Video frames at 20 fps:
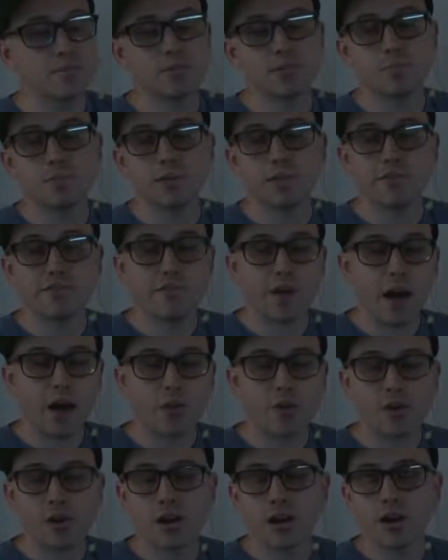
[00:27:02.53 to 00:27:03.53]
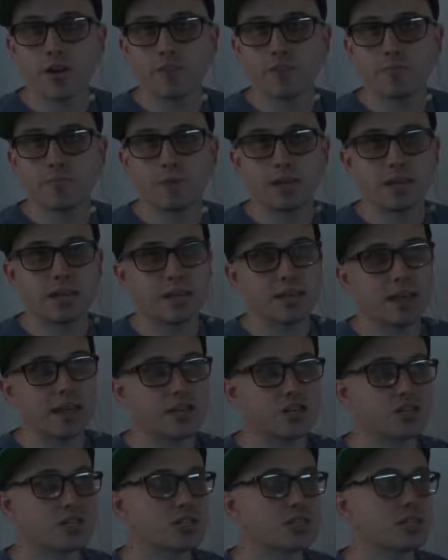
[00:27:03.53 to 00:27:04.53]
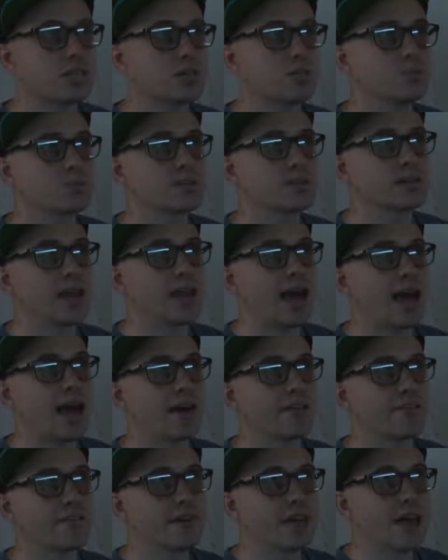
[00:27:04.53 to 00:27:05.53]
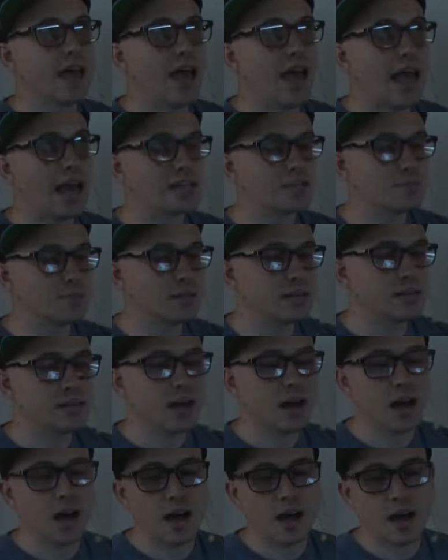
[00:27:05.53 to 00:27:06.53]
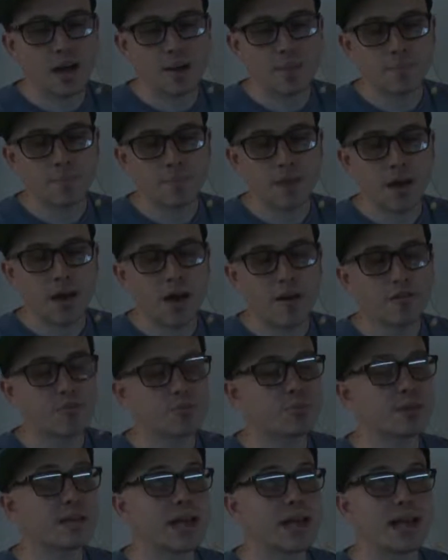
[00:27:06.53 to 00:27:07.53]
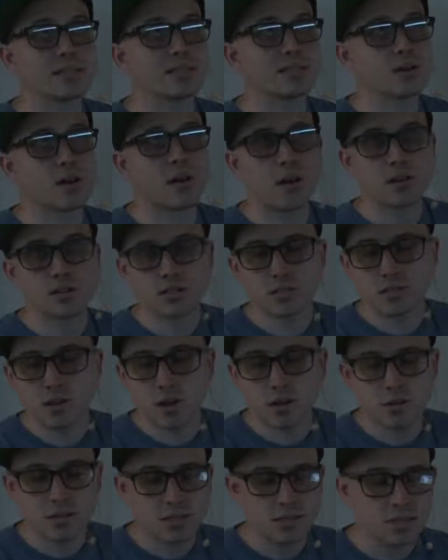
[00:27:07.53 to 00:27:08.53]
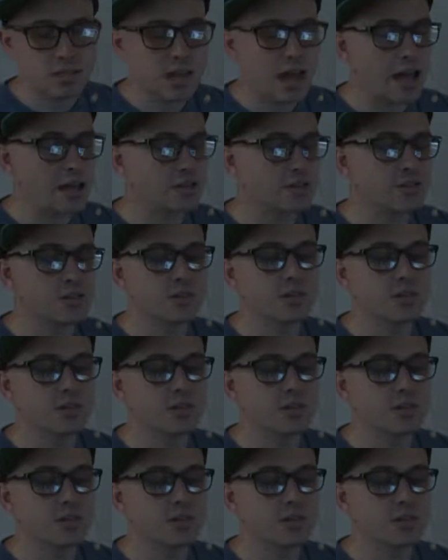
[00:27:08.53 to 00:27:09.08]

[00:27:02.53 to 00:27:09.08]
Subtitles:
to be the father of many nations. He was going to have as many offspring as there are stars in the sky.